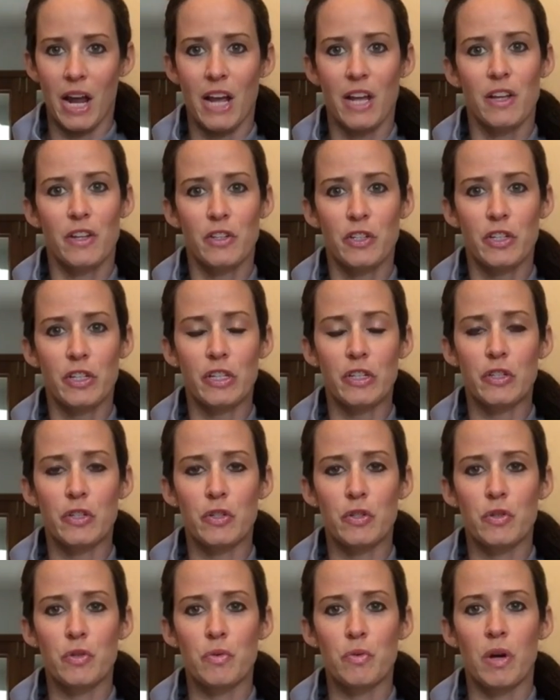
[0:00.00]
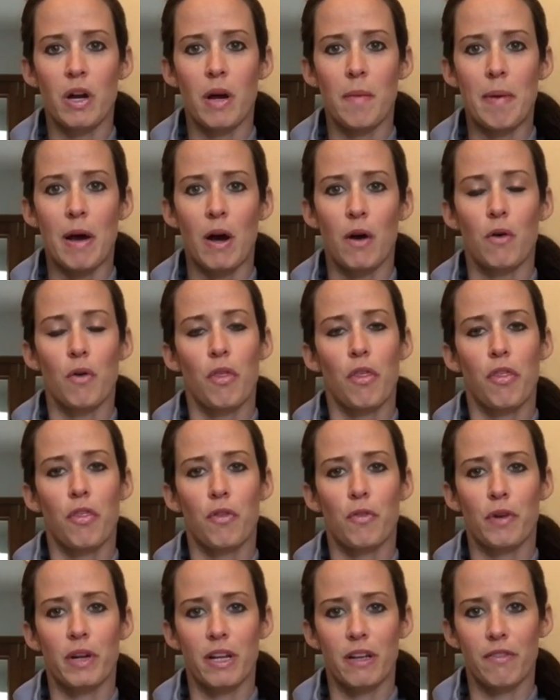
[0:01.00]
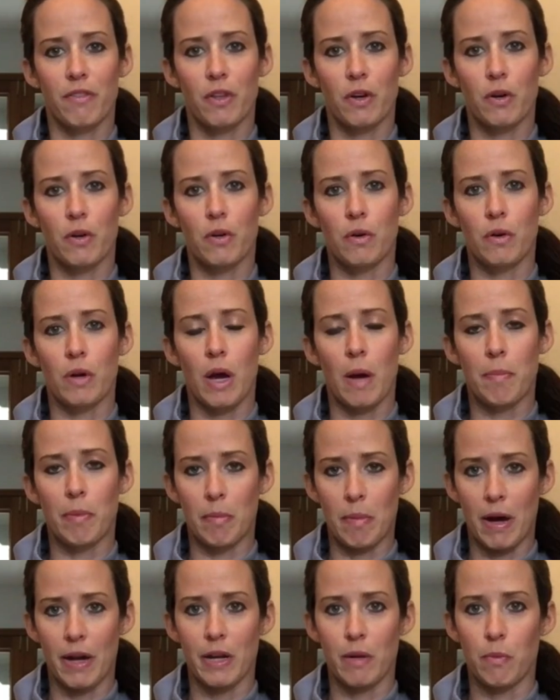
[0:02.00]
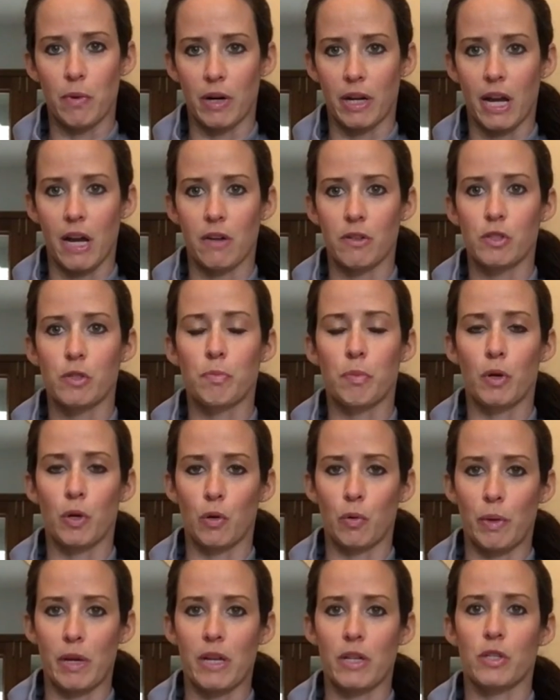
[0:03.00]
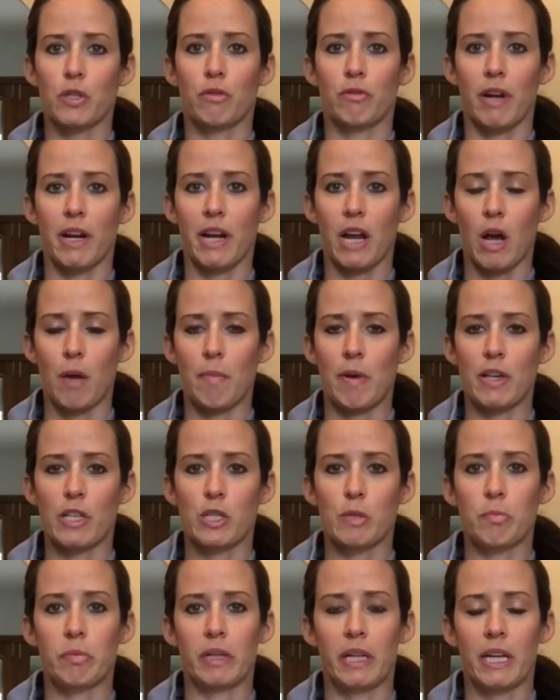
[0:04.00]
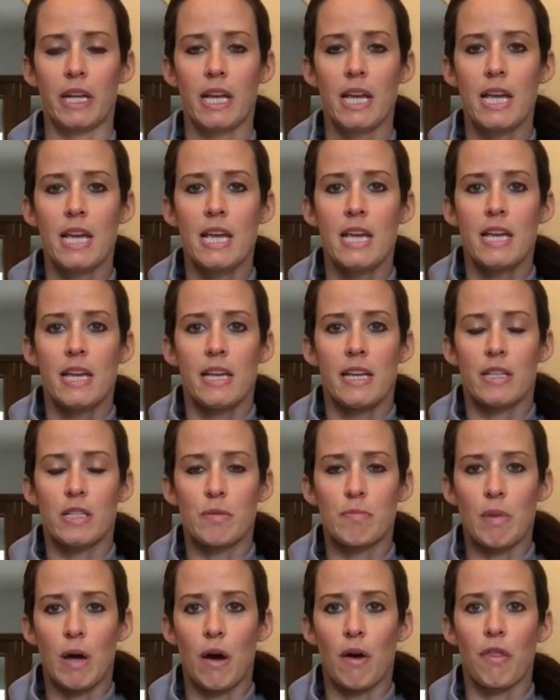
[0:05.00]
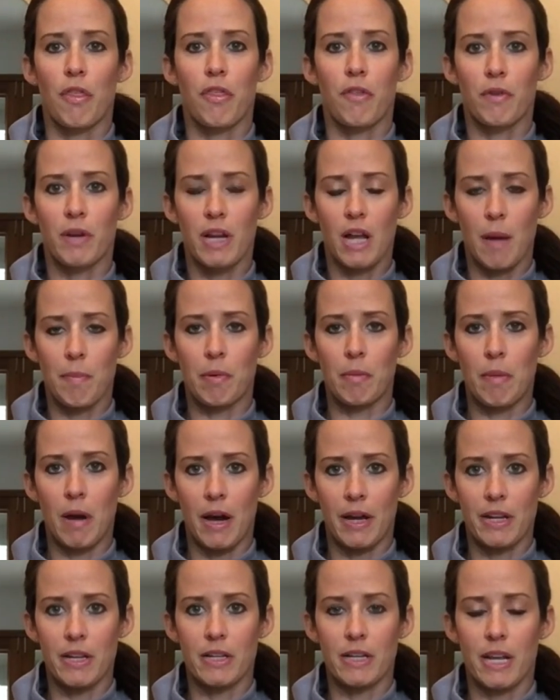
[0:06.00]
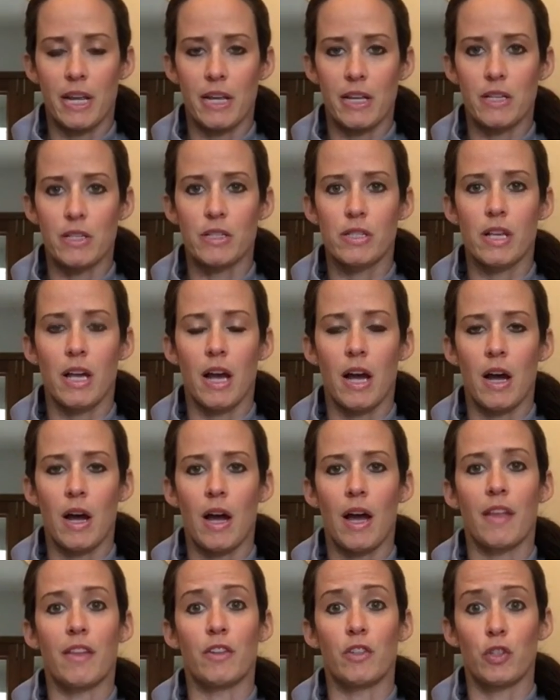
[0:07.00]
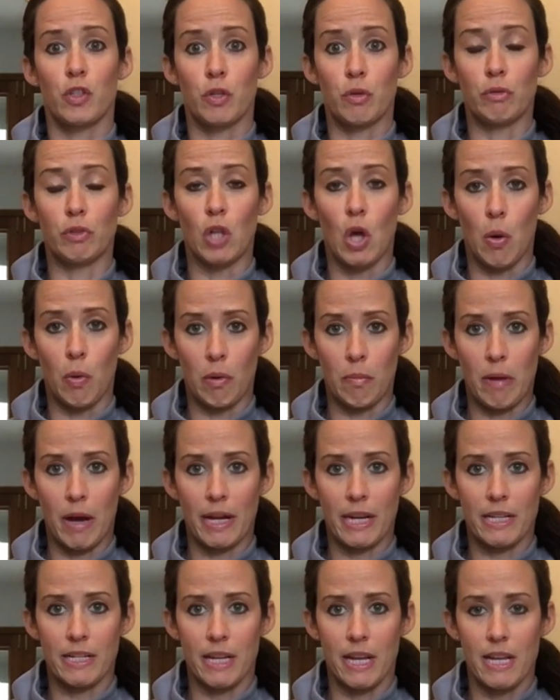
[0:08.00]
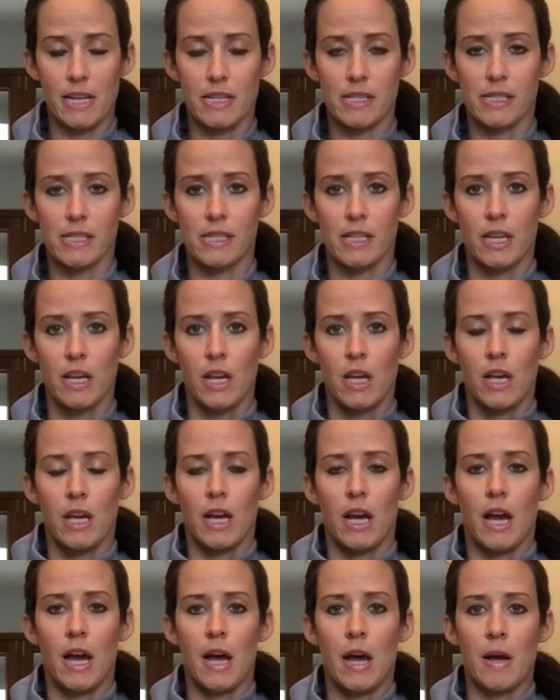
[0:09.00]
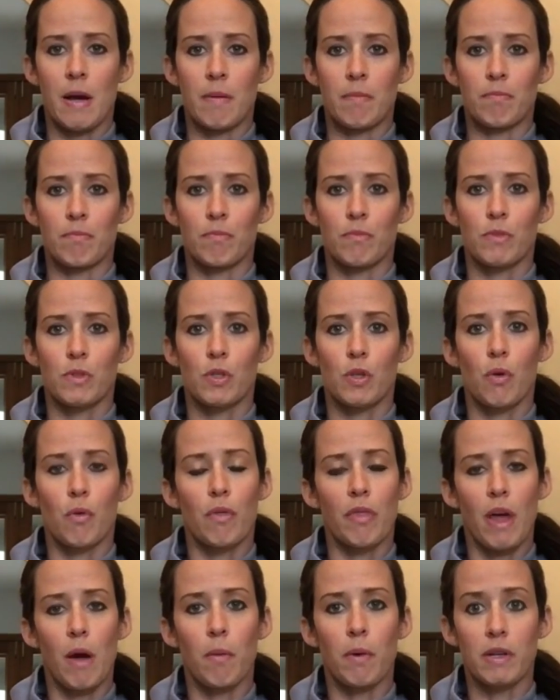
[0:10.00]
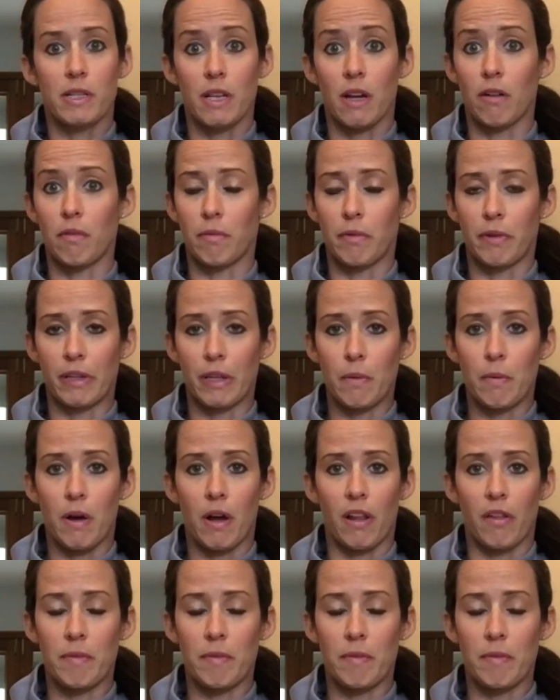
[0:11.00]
I usually do about 3 of the upper body workouts per week. So right now my split is about 3 upper body days and 2 lower body days. So that works out really well.